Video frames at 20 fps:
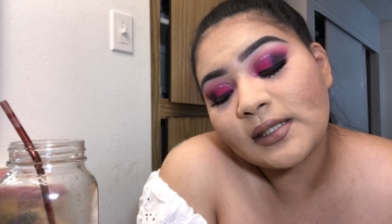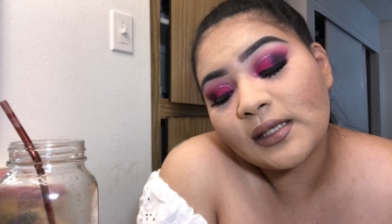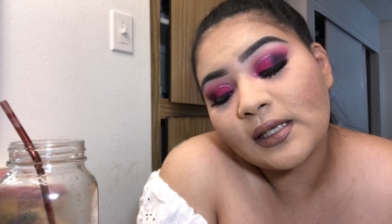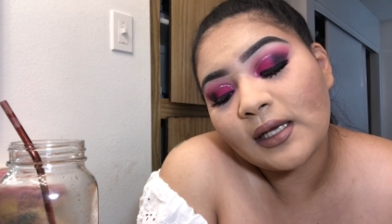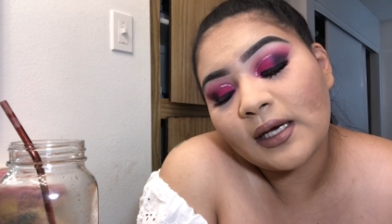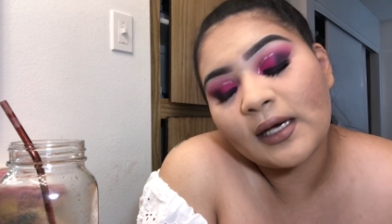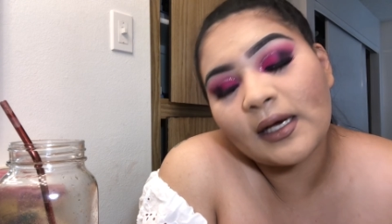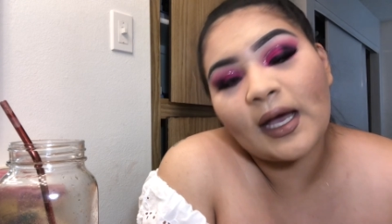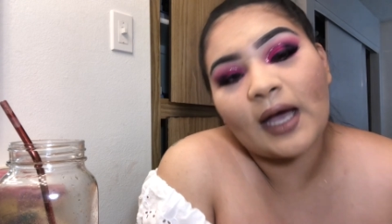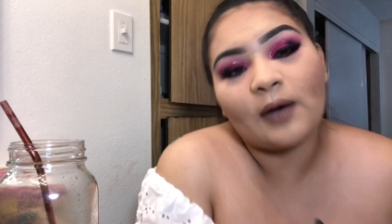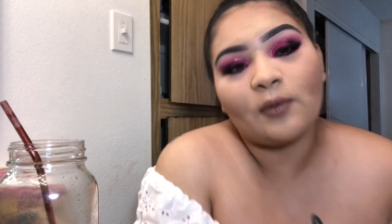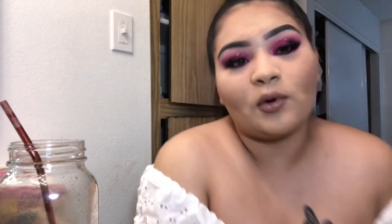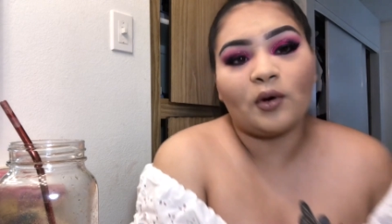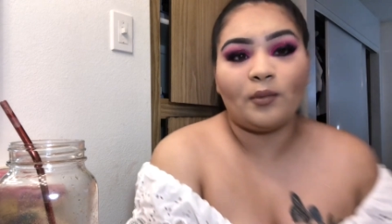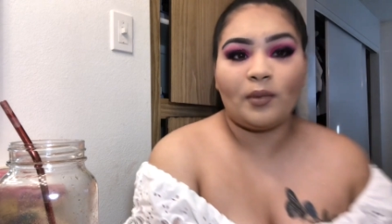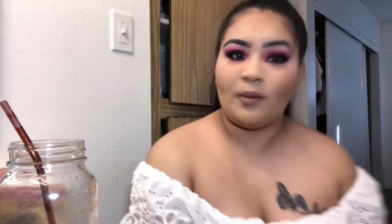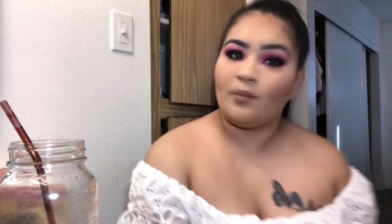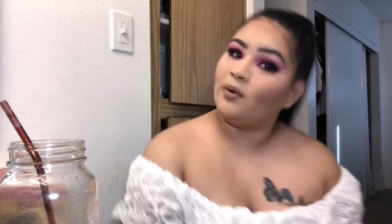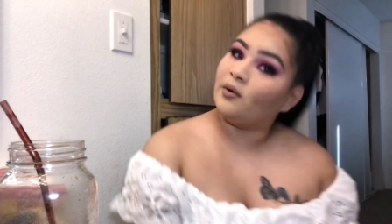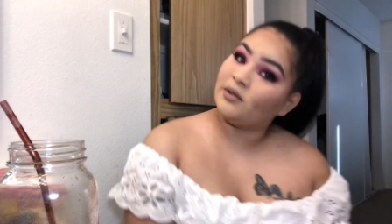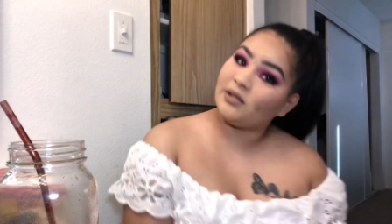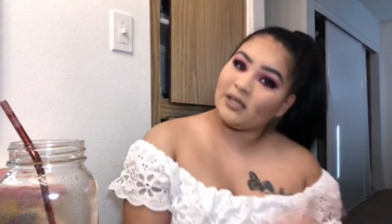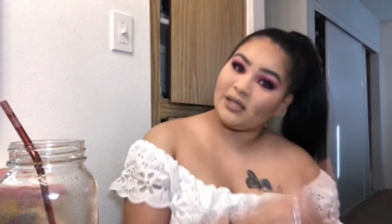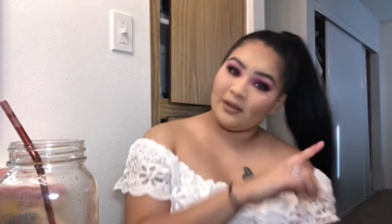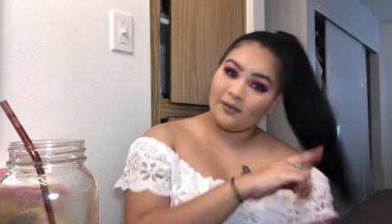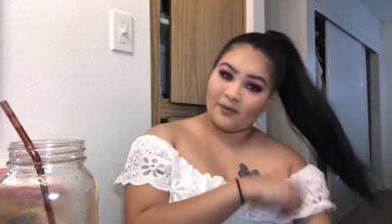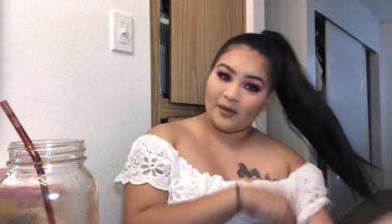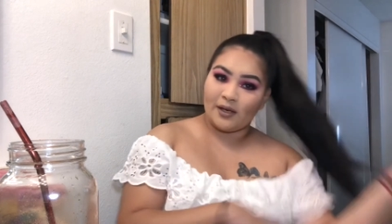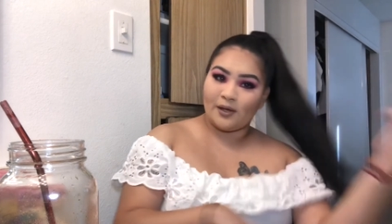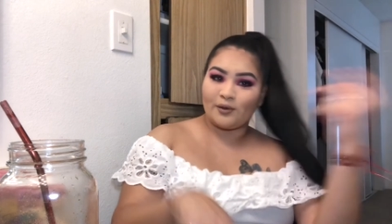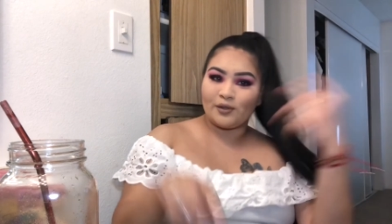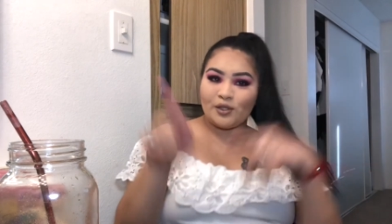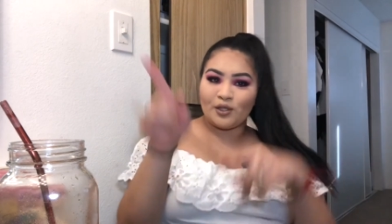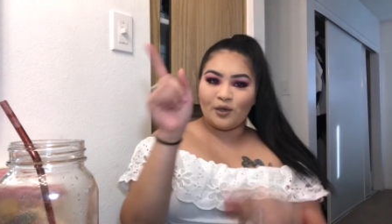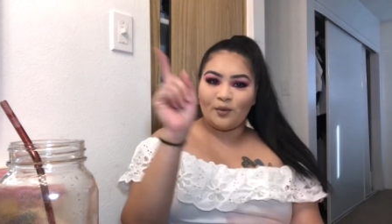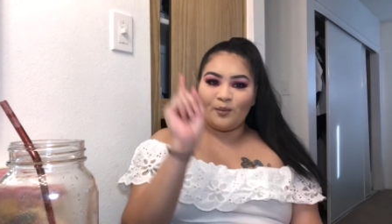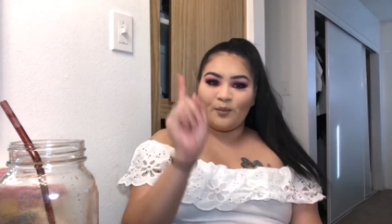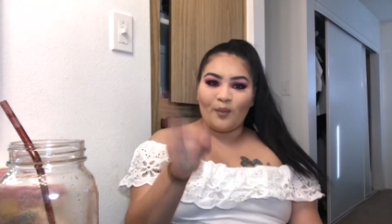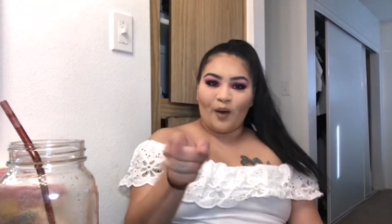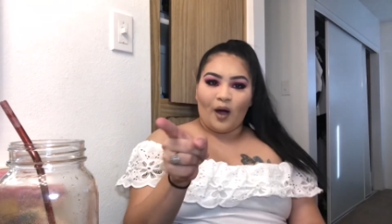look, I will be posting the video
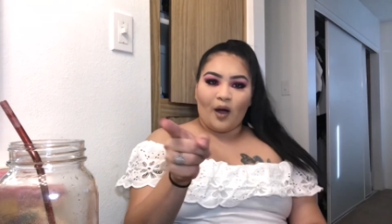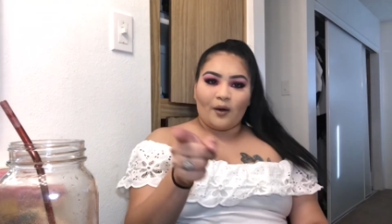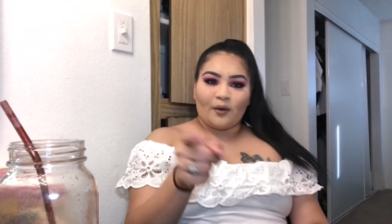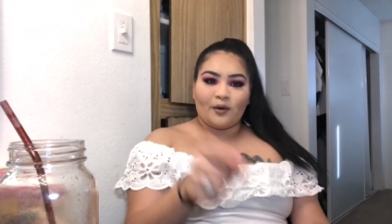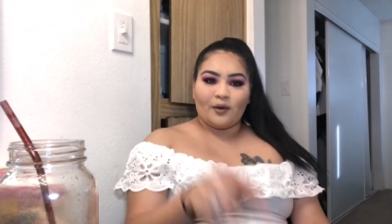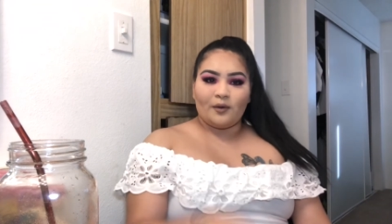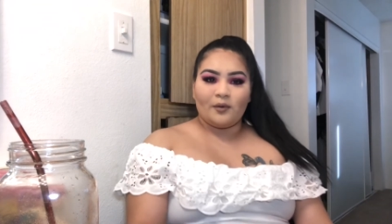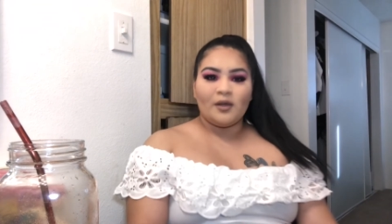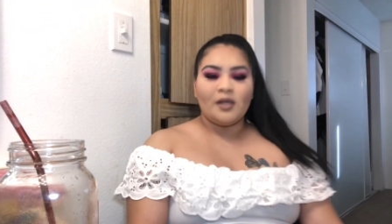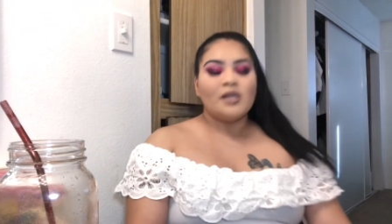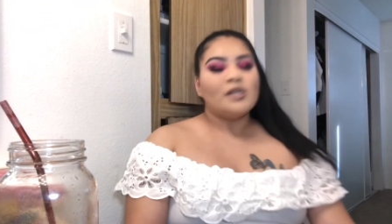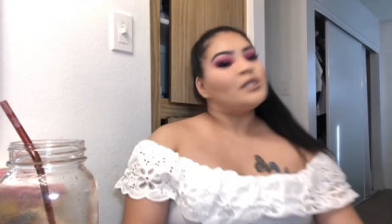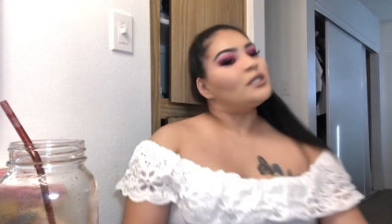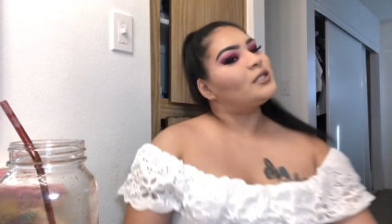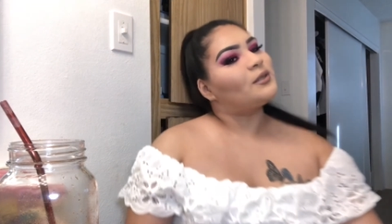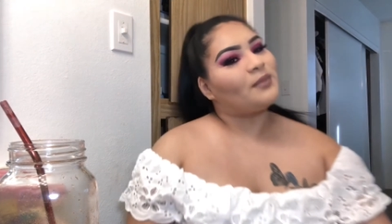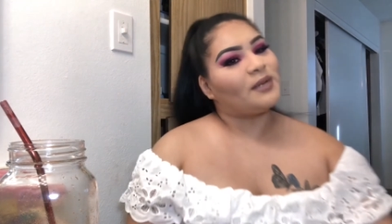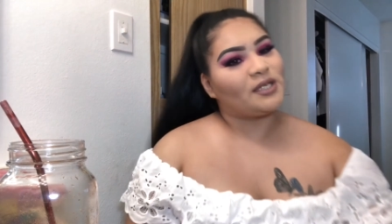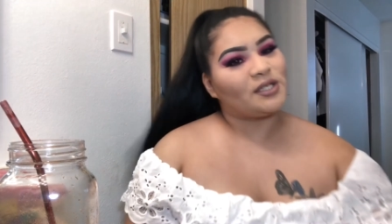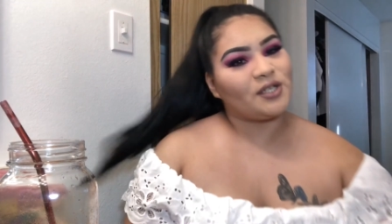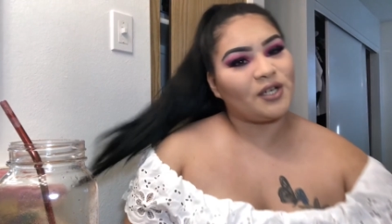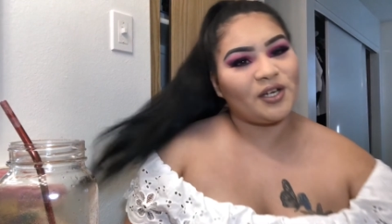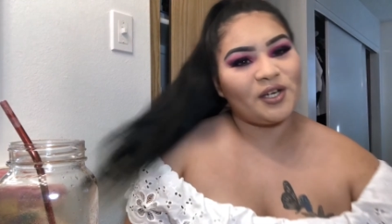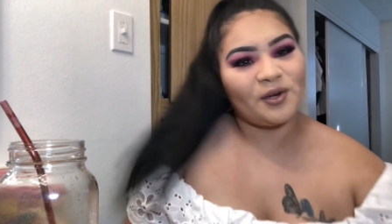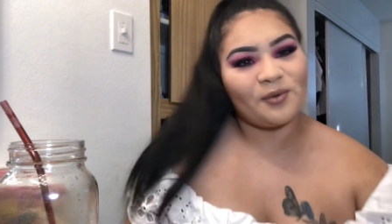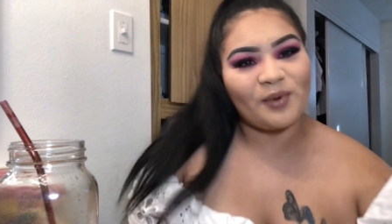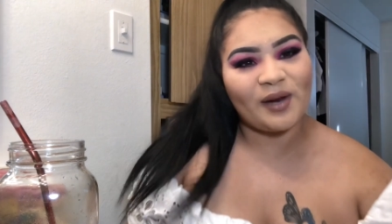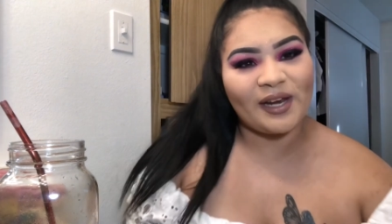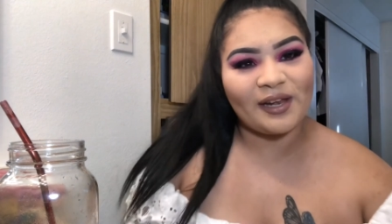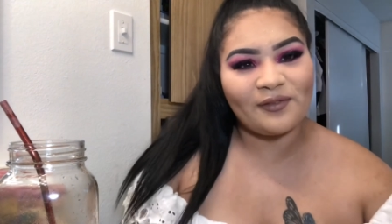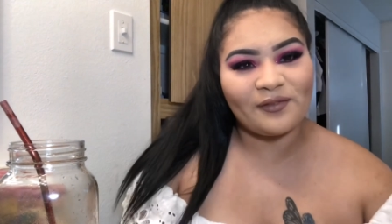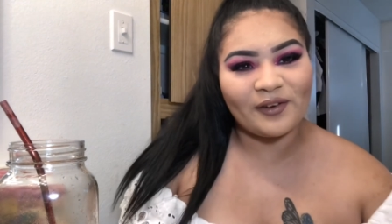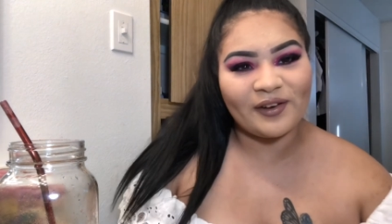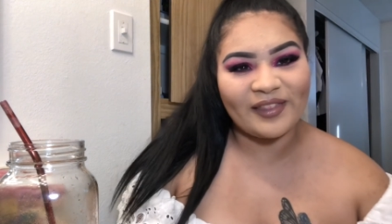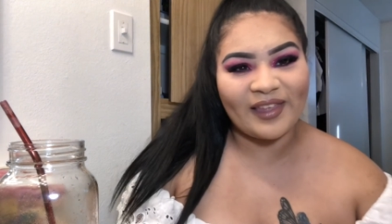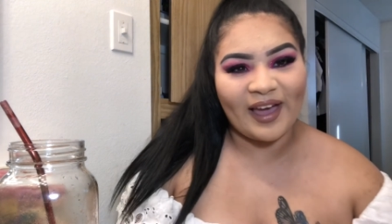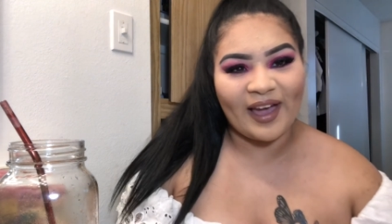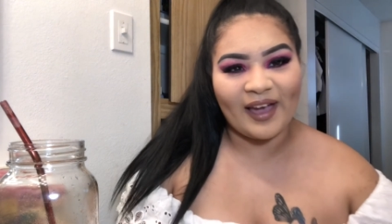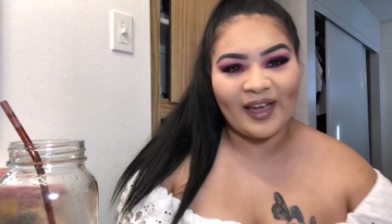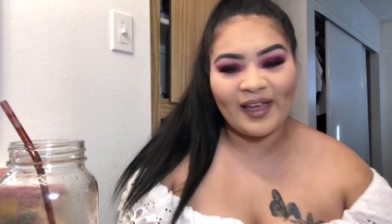tomorrow, so make sure you're ready for
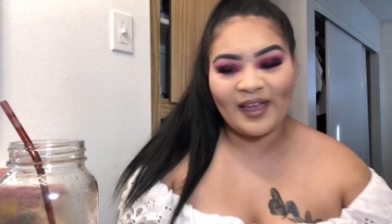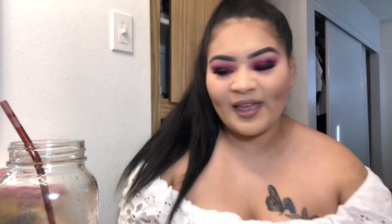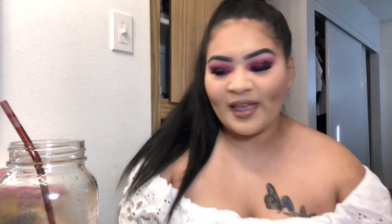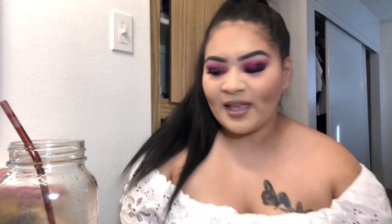that.